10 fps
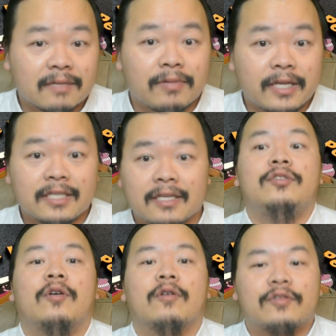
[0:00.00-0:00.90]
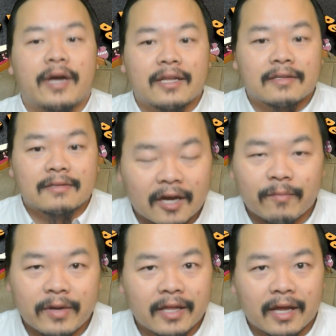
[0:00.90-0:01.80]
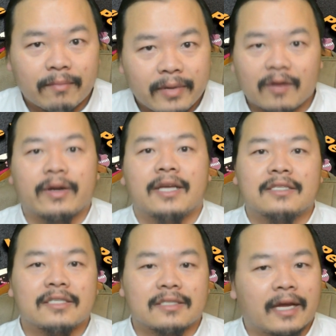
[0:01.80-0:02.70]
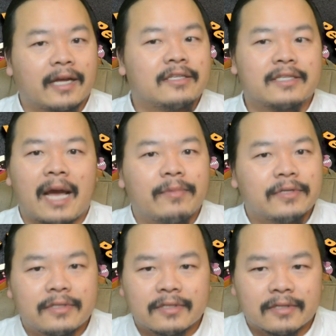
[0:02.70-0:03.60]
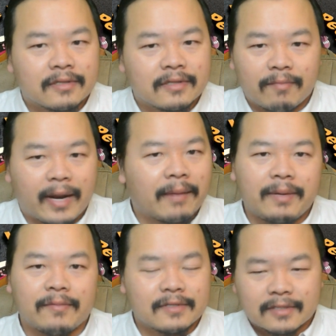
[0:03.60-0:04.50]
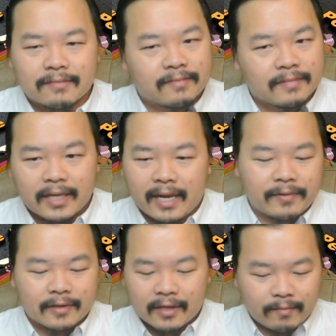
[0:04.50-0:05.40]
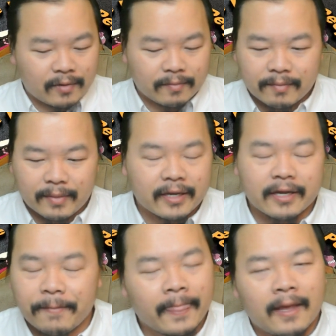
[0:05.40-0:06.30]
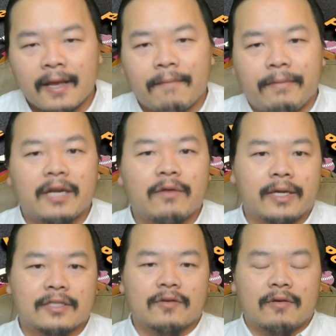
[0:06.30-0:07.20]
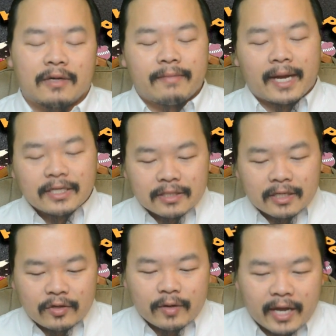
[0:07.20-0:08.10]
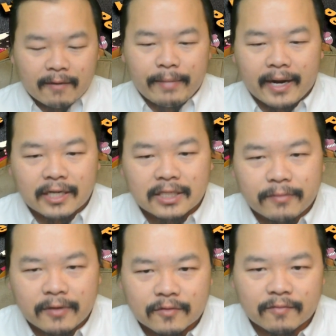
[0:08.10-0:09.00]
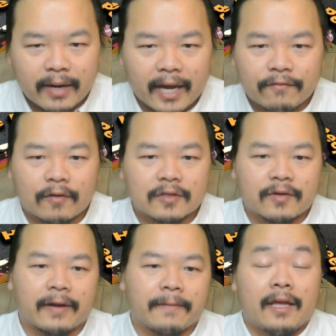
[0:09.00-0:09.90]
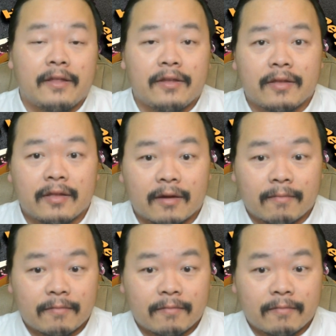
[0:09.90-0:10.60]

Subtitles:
this, and please don't try to tell me that I'm being racist. The black people just happen to come up in my head. But anyway, so imagine that you had a bad experience with black folks, right? And